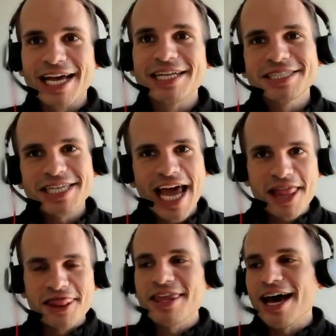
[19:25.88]

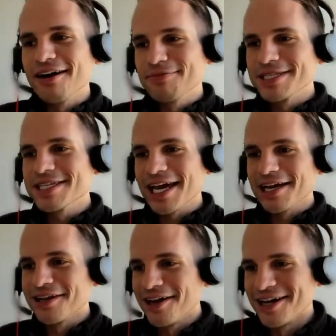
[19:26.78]
10th I've been saying
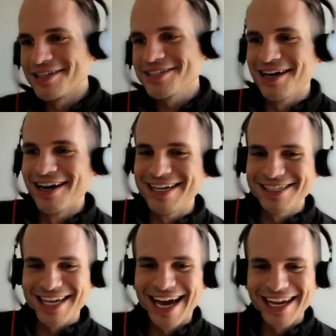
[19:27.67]
a lot, so
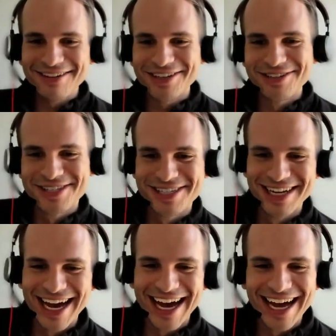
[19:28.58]
it's kind of used to that.